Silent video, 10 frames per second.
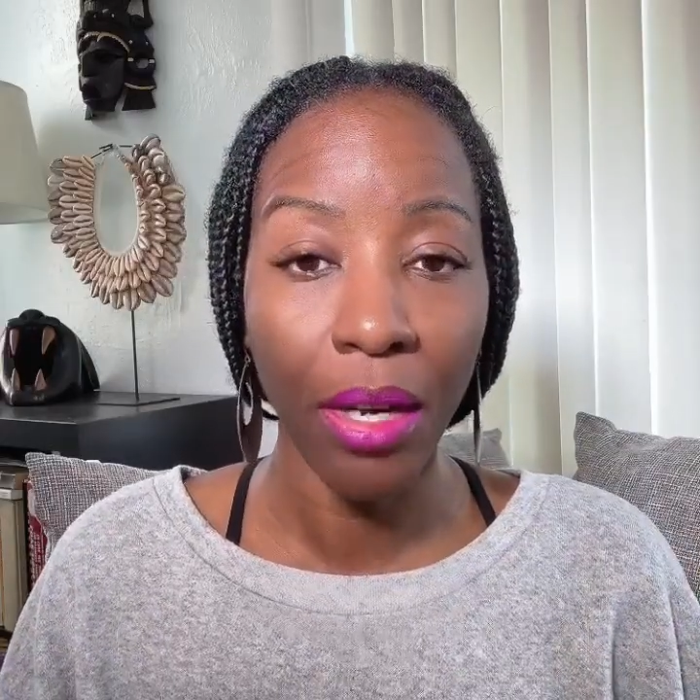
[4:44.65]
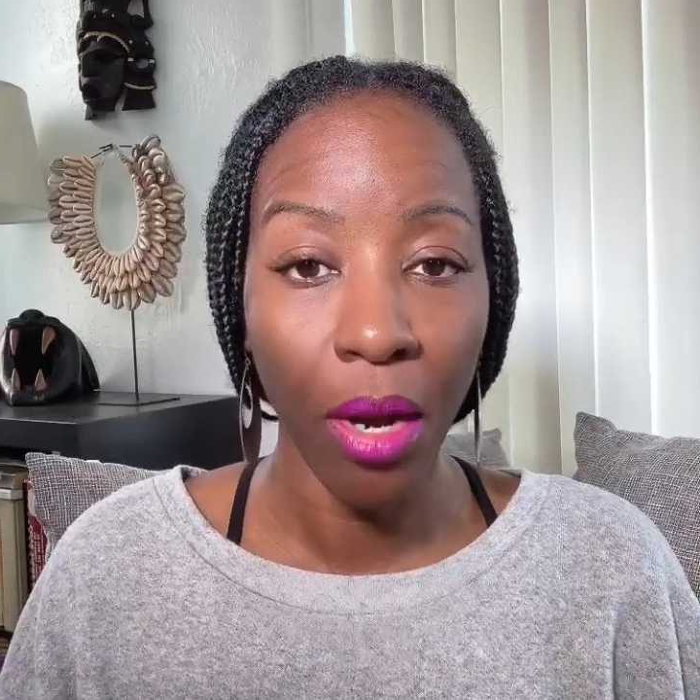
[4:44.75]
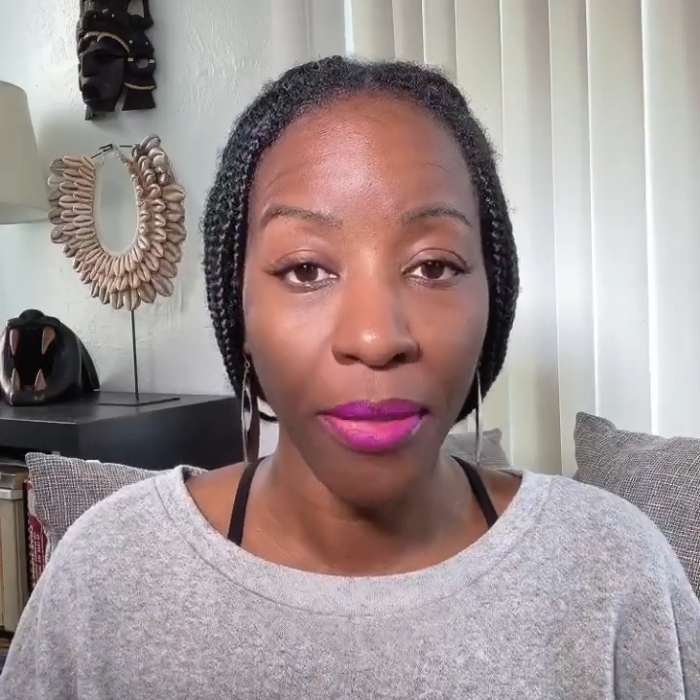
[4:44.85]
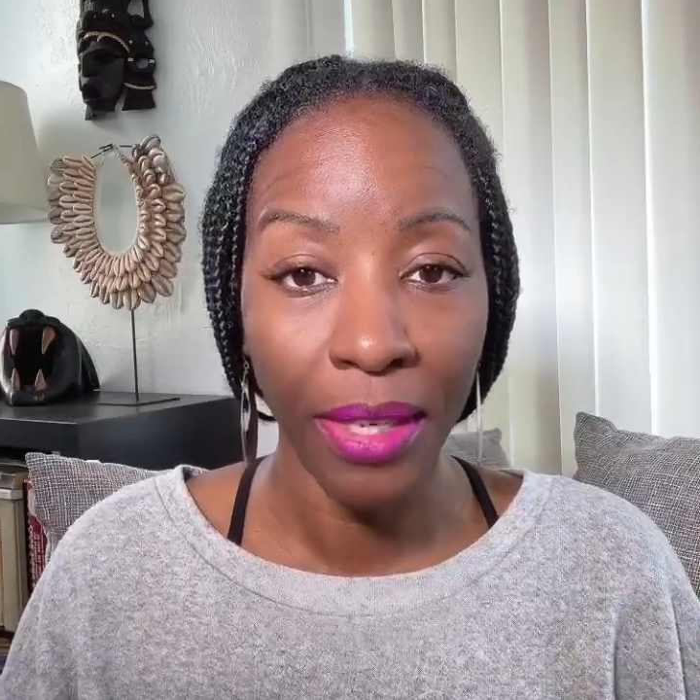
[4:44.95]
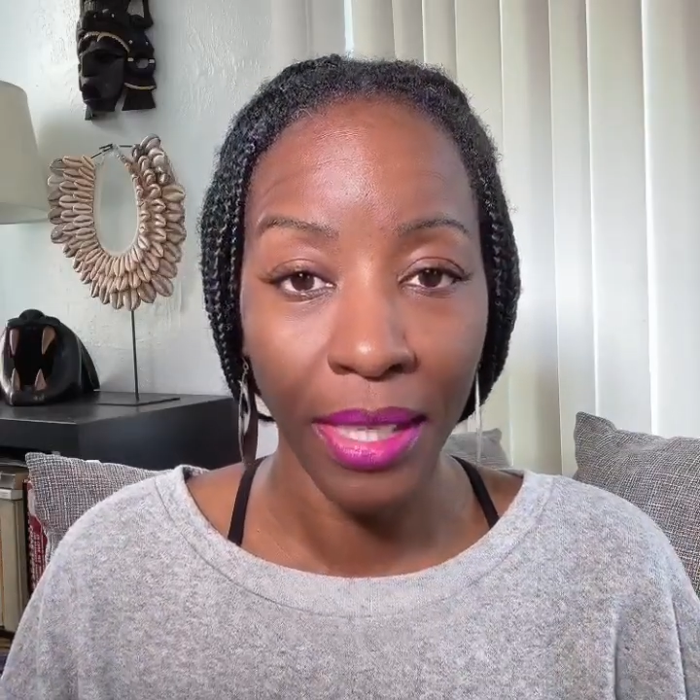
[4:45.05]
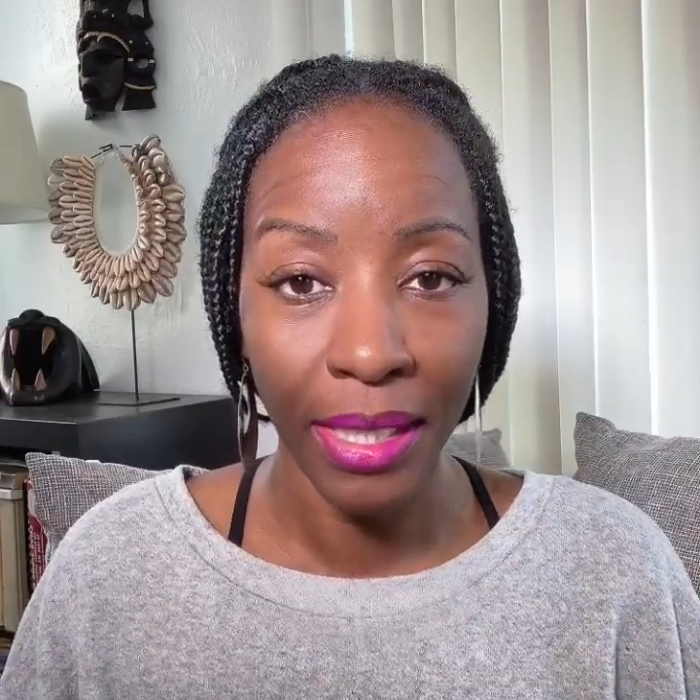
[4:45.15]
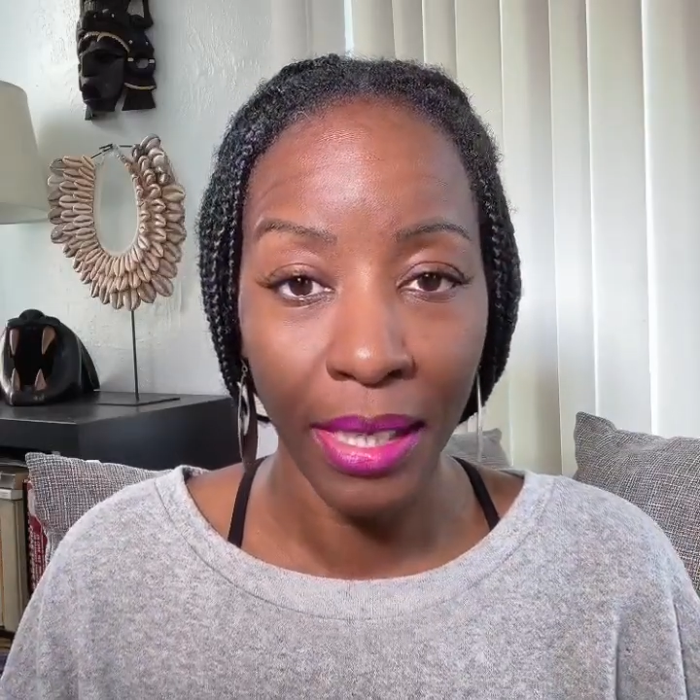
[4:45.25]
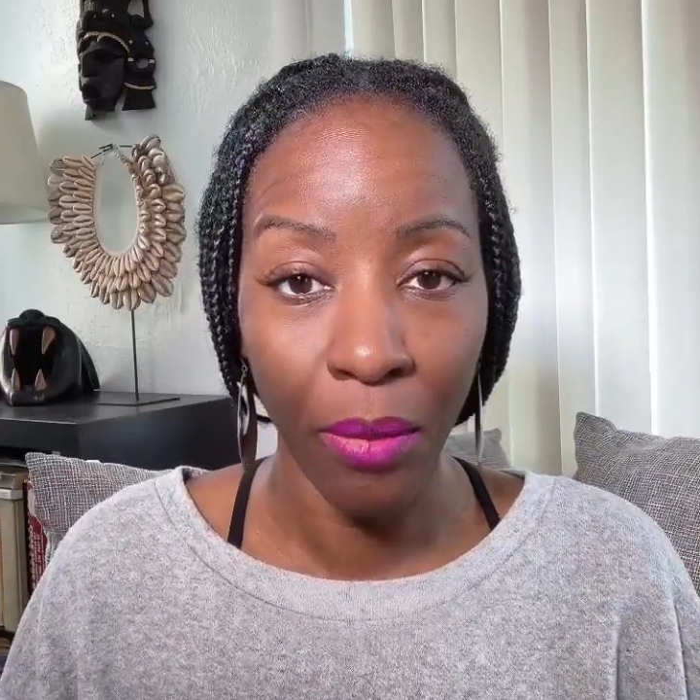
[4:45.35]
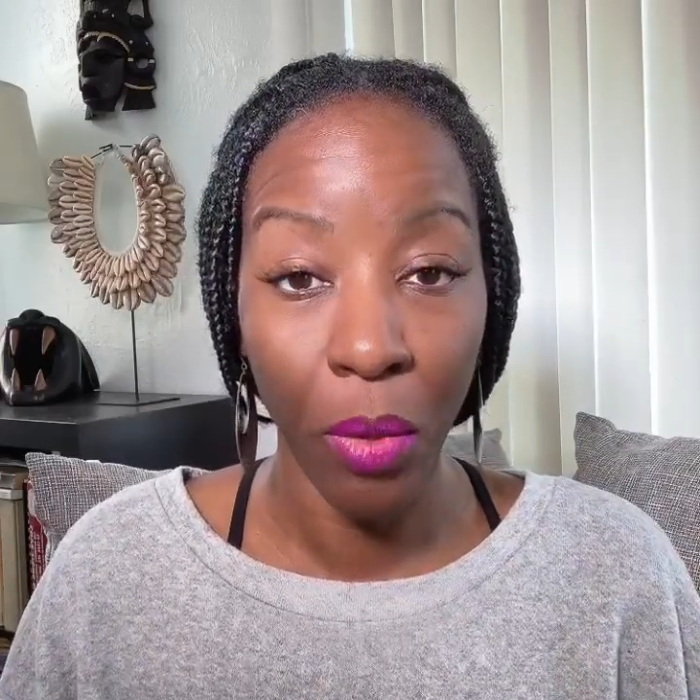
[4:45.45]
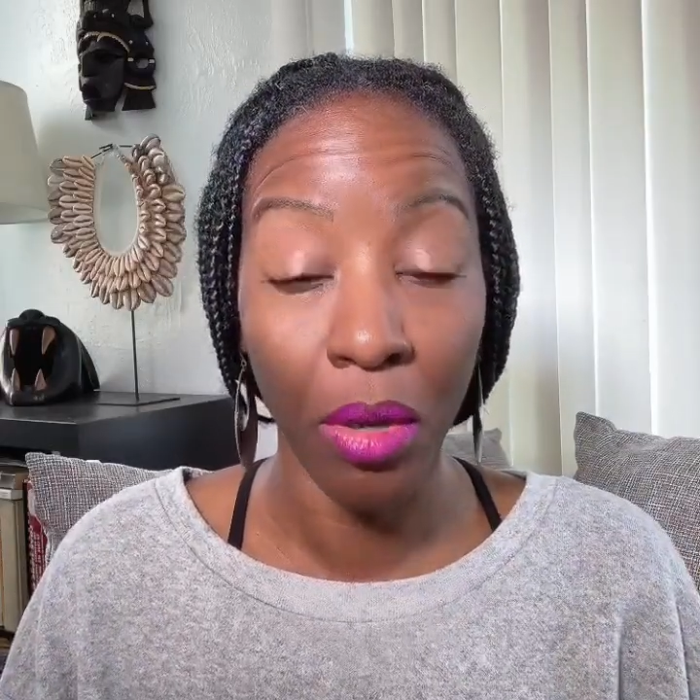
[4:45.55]

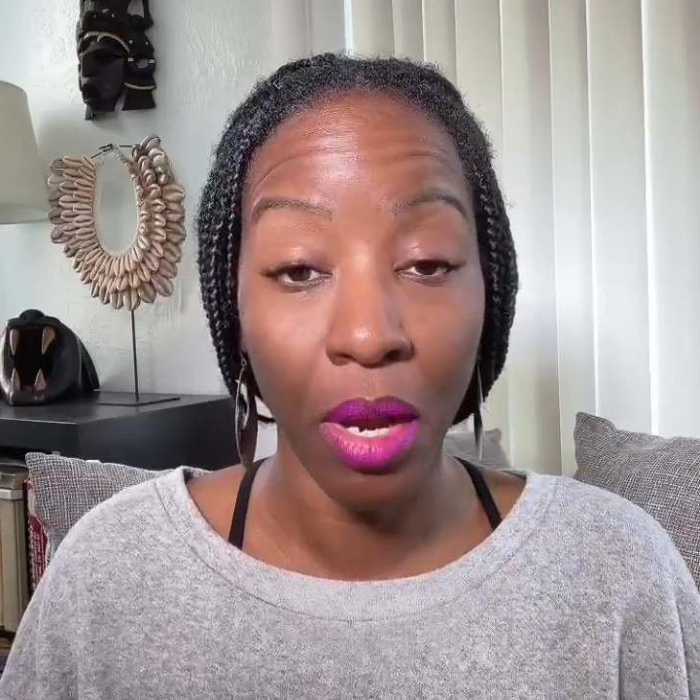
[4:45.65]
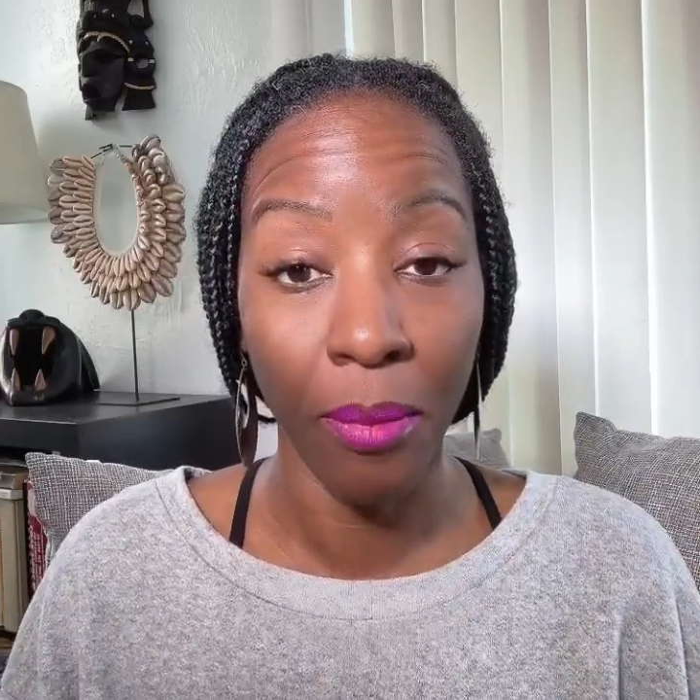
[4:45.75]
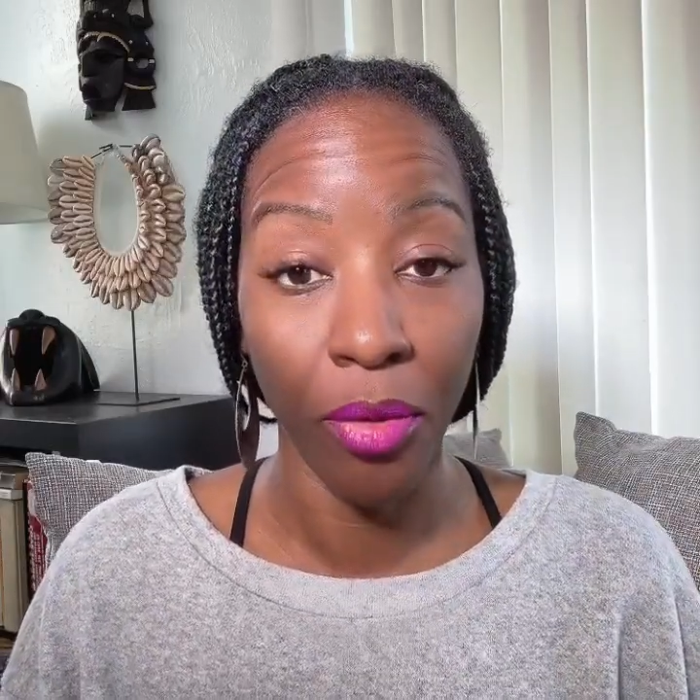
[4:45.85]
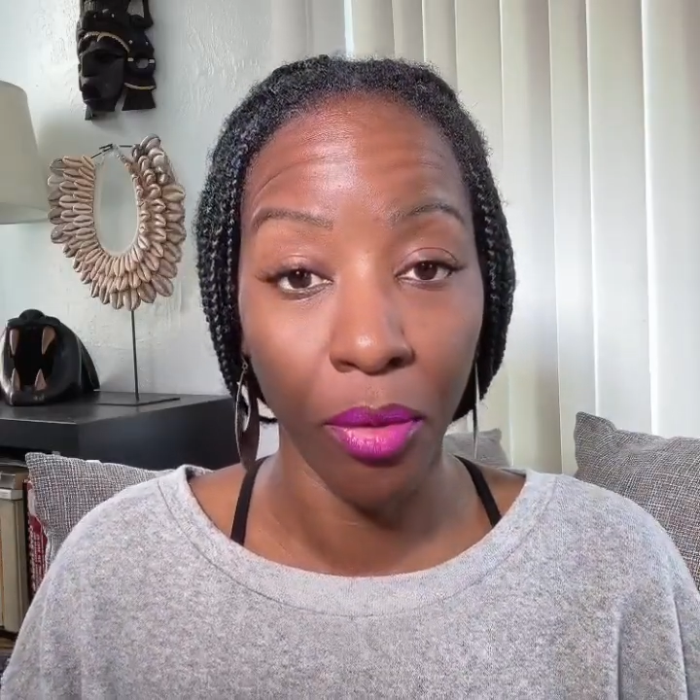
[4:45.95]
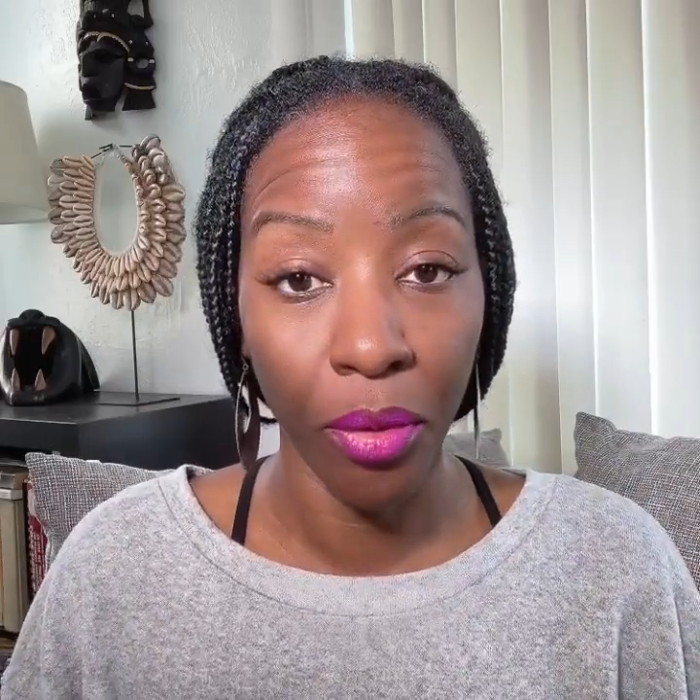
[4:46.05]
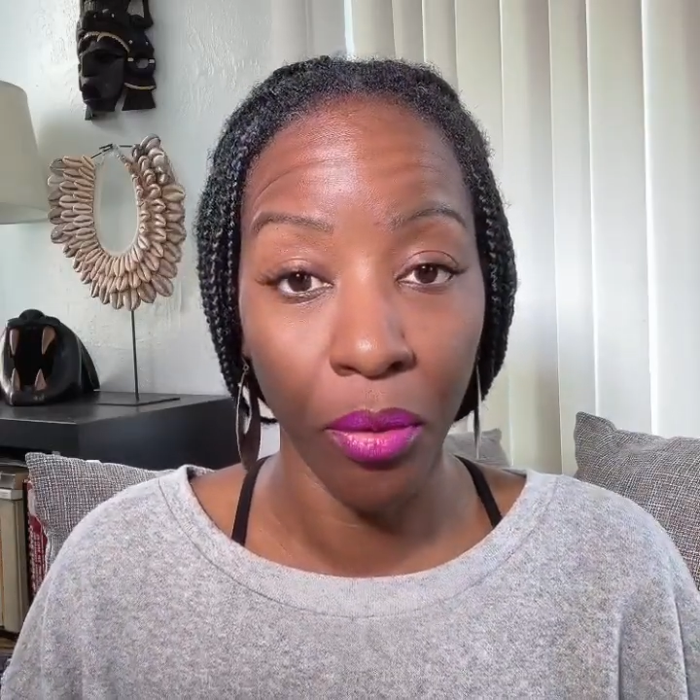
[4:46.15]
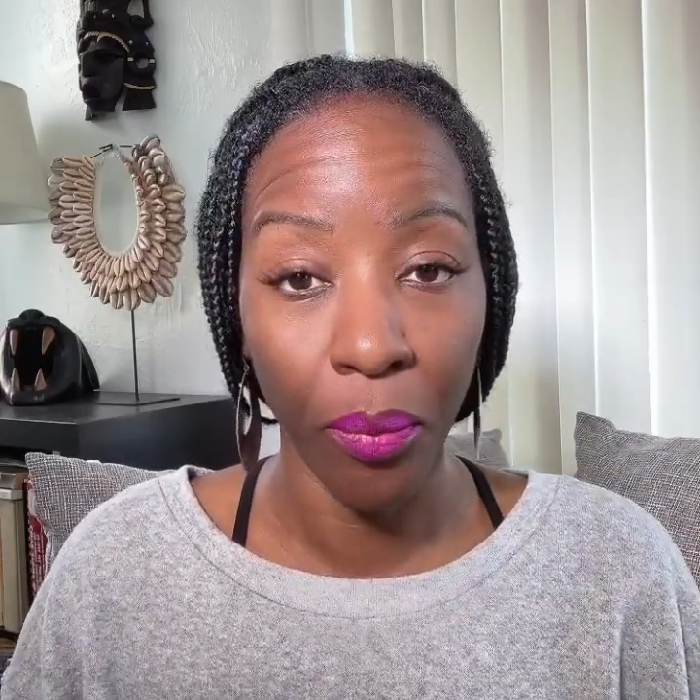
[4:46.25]
authenticity will come through.